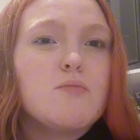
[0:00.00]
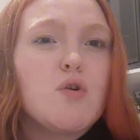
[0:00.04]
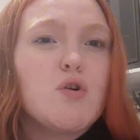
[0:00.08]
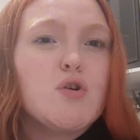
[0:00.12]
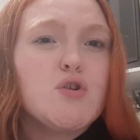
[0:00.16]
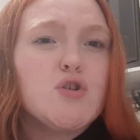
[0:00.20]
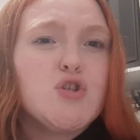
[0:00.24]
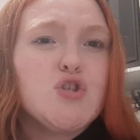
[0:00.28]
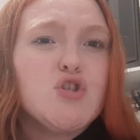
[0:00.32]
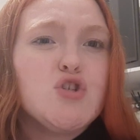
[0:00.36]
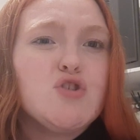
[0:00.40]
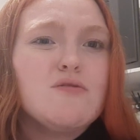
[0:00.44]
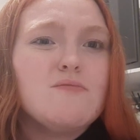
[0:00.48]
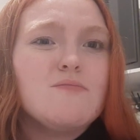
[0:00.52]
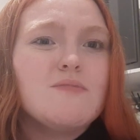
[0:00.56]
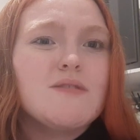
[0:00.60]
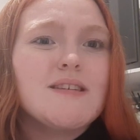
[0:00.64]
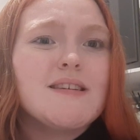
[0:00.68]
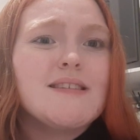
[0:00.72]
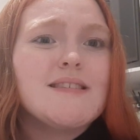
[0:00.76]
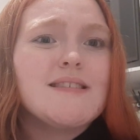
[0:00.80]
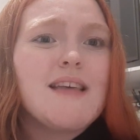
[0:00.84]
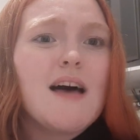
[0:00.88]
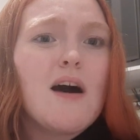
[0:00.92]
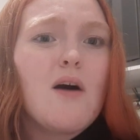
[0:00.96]
costumes
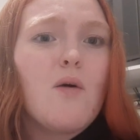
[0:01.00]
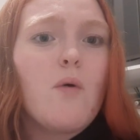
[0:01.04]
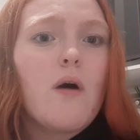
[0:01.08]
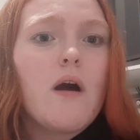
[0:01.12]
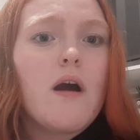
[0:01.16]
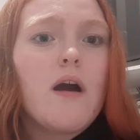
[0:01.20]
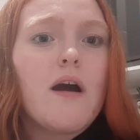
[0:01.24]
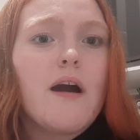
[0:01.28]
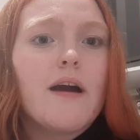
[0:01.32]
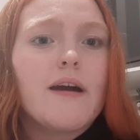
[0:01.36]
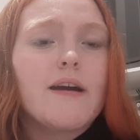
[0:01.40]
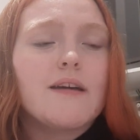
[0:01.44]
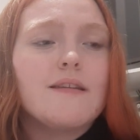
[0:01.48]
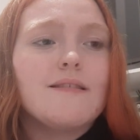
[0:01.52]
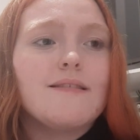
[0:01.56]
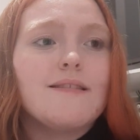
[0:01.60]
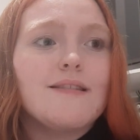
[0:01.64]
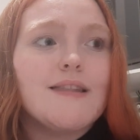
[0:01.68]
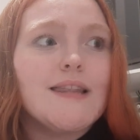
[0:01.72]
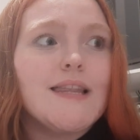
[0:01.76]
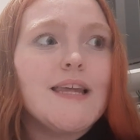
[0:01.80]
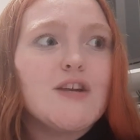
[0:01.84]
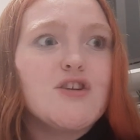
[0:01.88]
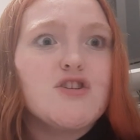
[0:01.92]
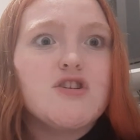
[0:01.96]
because that way I
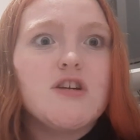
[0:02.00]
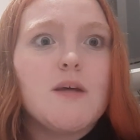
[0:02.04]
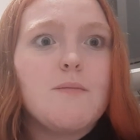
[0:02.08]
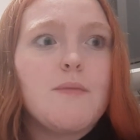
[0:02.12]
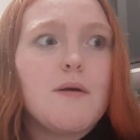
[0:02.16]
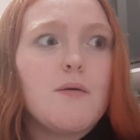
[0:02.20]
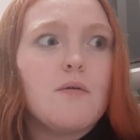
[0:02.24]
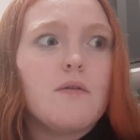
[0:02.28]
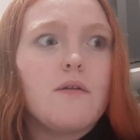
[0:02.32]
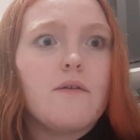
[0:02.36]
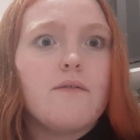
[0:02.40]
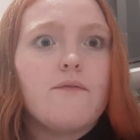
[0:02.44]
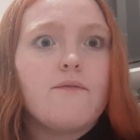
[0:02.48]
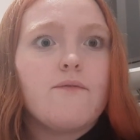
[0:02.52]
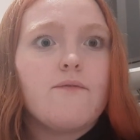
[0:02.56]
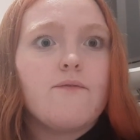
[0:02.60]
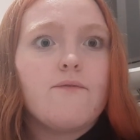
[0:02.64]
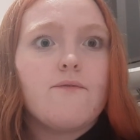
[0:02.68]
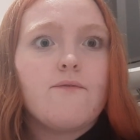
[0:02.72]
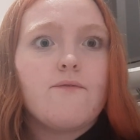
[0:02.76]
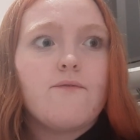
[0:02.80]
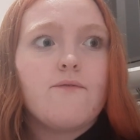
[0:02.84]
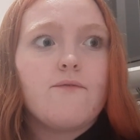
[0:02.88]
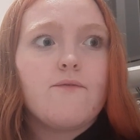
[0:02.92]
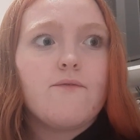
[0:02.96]
can literally be what
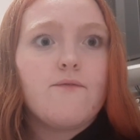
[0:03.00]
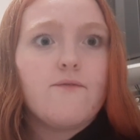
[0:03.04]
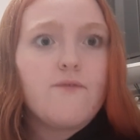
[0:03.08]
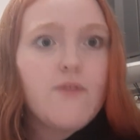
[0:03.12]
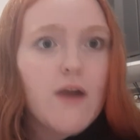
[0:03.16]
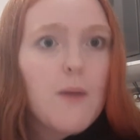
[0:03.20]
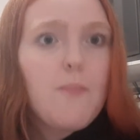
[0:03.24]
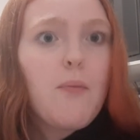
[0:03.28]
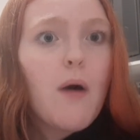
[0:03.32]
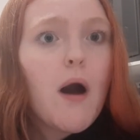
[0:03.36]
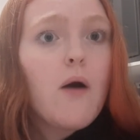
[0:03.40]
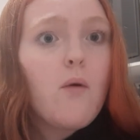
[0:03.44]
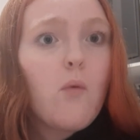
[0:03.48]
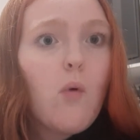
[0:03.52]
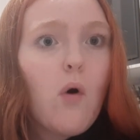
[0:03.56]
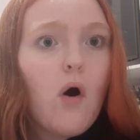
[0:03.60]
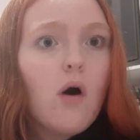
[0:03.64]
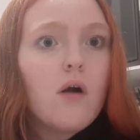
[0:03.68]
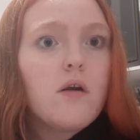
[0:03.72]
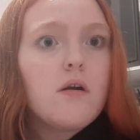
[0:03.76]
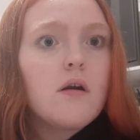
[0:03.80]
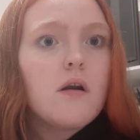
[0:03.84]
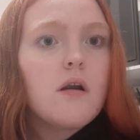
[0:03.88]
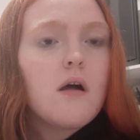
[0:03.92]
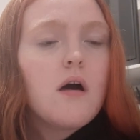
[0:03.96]
the flip I
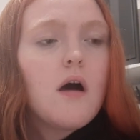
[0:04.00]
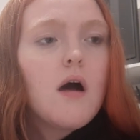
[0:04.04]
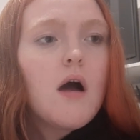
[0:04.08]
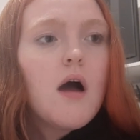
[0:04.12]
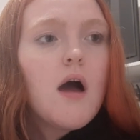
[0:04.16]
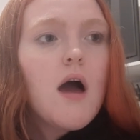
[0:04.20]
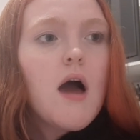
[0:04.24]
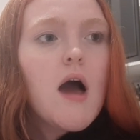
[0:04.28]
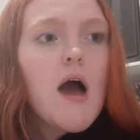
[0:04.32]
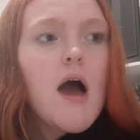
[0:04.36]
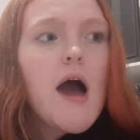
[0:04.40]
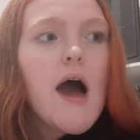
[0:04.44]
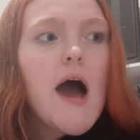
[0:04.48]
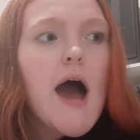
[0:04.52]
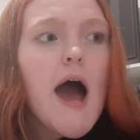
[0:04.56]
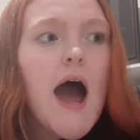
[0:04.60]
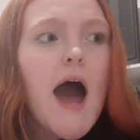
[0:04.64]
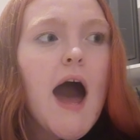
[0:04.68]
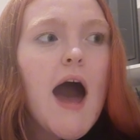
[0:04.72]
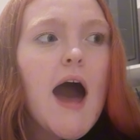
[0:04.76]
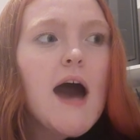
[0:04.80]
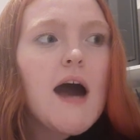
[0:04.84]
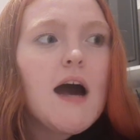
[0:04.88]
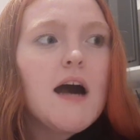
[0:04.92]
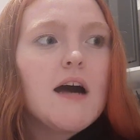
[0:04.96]
want
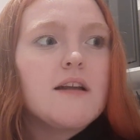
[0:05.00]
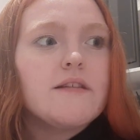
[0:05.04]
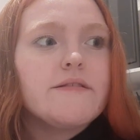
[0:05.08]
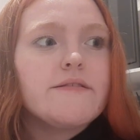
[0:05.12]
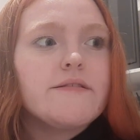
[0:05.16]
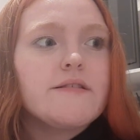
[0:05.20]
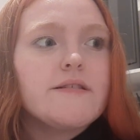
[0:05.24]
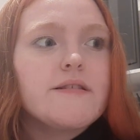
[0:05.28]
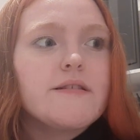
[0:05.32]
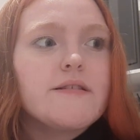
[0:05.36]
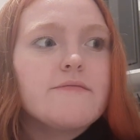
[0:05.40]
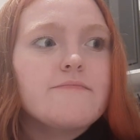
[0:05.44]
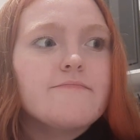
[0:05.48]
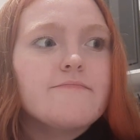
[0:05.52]
and